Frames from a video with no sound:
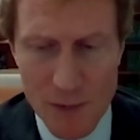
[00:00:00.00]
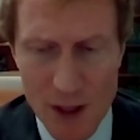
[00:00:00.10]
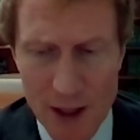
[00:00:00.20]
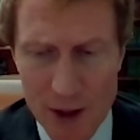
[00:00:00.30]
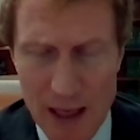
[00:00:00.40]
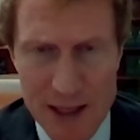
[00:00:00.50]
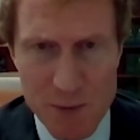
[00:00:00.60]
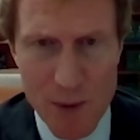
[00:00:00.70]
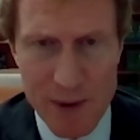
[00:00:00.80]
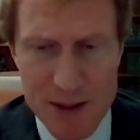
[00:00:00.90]
in her last
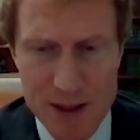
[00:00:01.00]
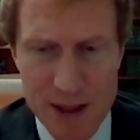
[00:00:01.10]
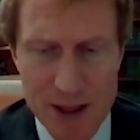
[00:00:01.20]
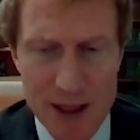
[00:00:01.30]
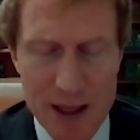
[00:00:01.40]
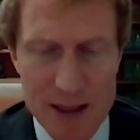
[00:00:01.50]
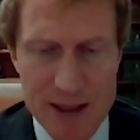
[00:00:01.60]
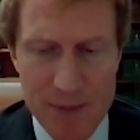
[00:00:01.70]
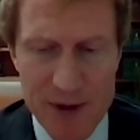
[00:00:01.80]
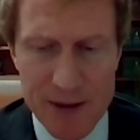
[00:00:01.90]
moments is
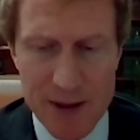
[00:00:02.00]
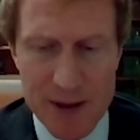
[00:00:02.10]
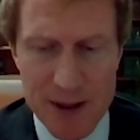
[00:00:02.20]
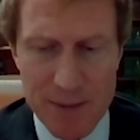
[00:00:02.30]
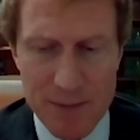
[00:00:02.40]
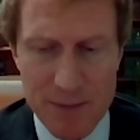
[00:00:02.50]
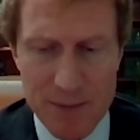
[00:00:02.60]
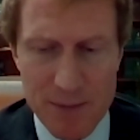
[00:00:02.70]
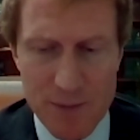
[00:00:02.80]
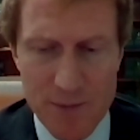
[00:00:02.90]
something that
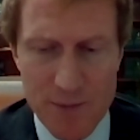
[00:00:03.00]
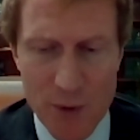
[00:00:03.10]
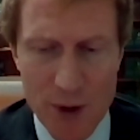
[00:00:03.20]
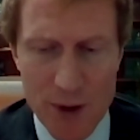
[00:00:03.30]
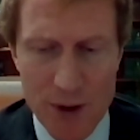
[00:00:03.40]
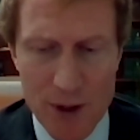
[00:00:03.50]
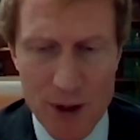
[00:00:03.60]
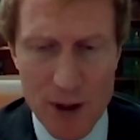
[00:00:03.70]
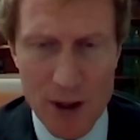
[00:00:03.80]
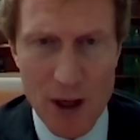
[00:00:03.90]
for
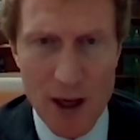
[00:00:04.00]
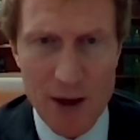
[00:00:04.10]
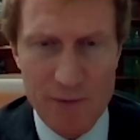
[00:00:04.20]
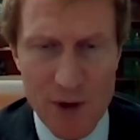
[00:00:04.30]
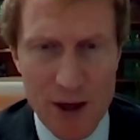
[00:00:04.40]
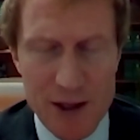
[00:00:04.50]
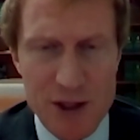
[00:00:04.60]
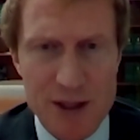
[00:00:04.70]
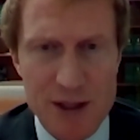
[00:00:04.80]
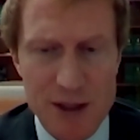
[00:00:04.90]
a lot of
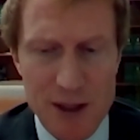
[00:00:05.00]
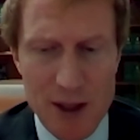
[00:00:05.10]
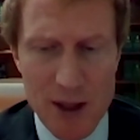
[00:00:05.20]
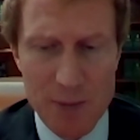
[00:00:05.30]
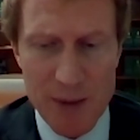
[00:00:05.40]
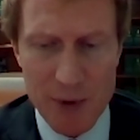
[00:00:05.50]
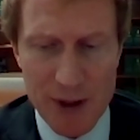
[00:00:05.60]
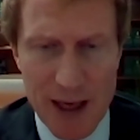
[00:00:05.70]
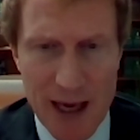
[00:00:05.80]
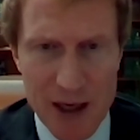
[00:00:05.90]
non-Indigenous people
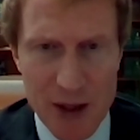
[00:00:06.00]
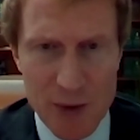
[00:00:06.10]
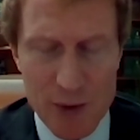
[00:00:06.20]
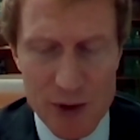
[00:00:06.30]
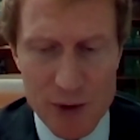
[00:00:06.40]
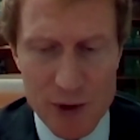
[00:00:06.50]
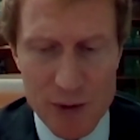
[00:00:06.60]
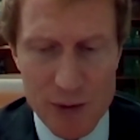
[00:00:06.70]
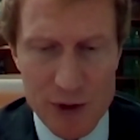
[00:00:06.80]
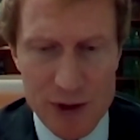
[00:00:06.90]
in Canada
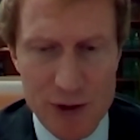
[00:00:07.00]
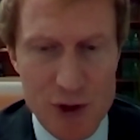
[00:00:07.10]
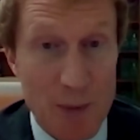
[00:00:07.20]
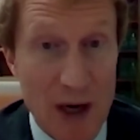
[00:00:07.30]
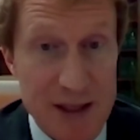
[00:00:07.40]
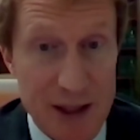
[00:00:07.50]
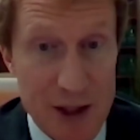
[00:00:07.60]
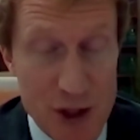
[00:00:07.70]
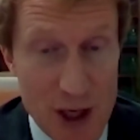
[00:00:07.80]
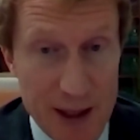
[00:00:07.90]
was surprising
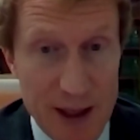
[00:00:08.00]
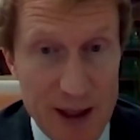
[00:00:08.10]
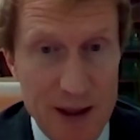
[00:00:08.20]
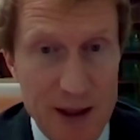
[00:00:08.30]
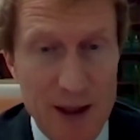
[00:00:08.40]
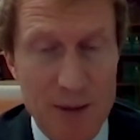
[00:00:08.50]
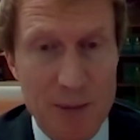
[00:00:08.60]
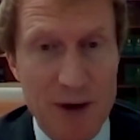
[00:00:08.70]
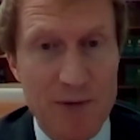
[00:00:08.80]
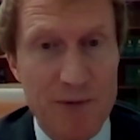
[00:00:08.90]
and shocking,
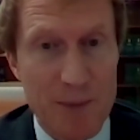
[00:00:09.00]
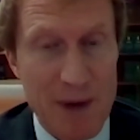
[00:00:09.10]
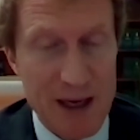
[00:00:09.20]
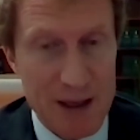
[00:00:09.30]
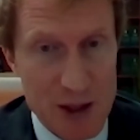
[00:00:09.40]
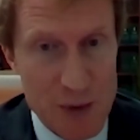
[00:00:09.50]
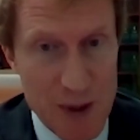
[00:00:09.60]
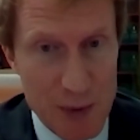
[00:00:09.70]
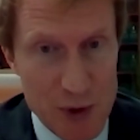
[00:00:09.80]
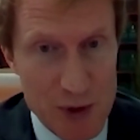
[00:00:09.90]
but for many Indigenous
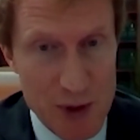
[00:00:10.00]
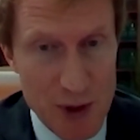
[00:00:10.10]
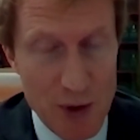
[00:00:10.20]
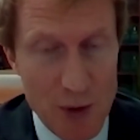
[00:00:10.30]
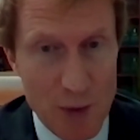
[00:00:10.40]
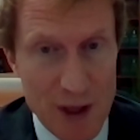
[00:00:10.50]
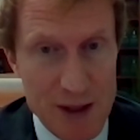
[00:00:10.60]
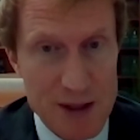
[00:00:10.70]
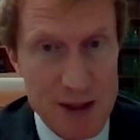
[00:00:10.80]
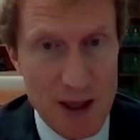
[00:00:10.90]
peoples
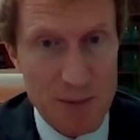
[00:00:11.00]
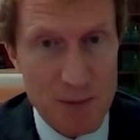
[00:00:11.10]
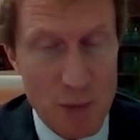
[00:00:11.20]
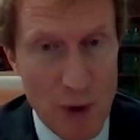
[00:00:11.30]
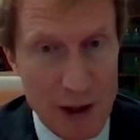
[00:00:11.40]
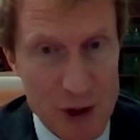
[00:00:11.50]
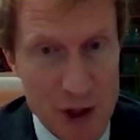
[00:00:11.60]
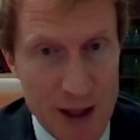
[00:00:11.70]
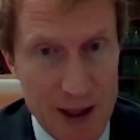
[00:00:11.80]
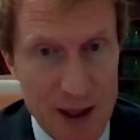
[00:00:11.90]
was, while
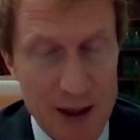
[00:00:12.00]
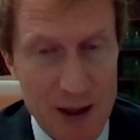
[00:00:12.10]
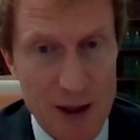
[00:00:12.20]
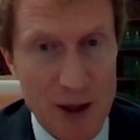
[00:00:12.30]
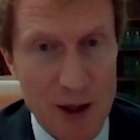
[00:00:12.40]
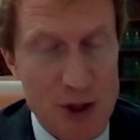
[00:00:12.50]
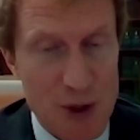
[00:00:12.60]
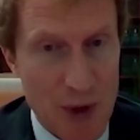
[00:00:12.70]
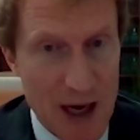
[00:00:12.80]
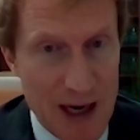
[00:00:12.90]
shocking, not a
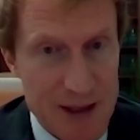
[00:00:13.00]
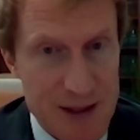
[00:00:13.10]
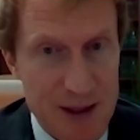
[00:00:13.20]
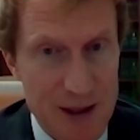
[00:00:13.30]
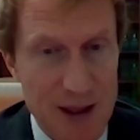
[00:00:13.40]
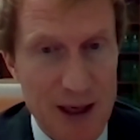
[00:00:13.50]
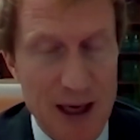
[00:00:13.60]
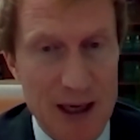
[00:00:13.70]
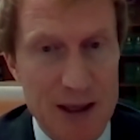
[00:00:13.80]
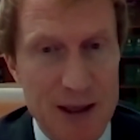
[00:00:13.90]
surprise.
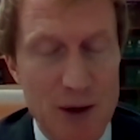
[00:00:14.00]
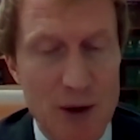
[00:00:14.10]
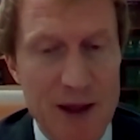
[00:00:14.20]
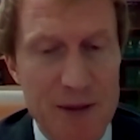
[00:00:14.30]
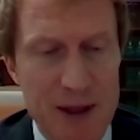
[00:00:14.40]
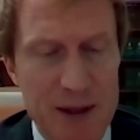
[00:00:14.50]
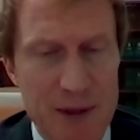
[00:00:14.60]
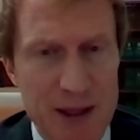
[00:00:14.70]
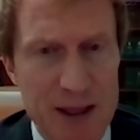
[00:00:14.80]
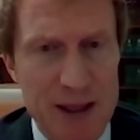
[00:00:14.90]
And I think the
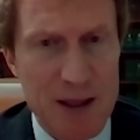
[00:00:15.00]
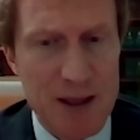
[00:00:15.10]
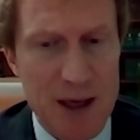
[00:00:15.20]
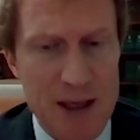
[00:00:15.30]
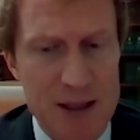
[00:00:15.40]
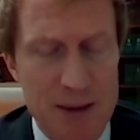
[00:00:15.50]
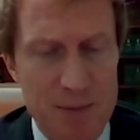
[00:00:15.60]
thing that has